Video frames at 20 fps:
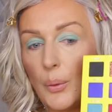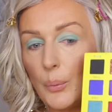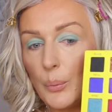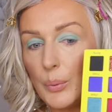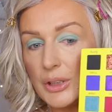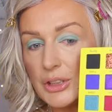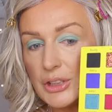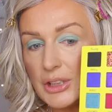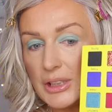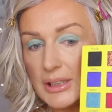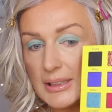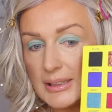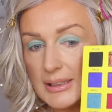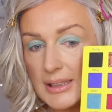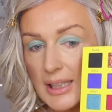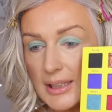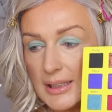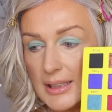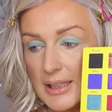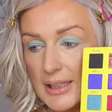which
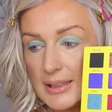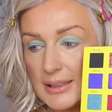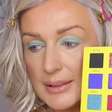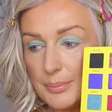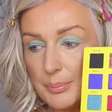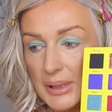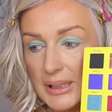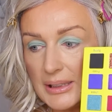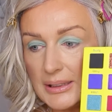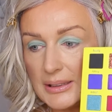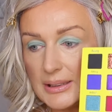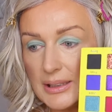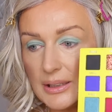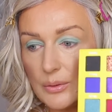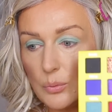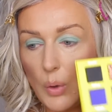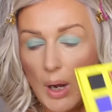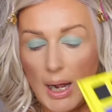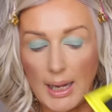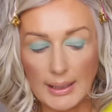is this
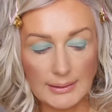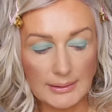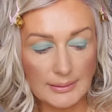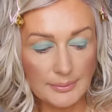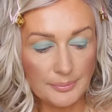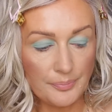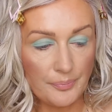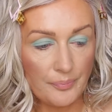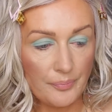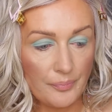minty one,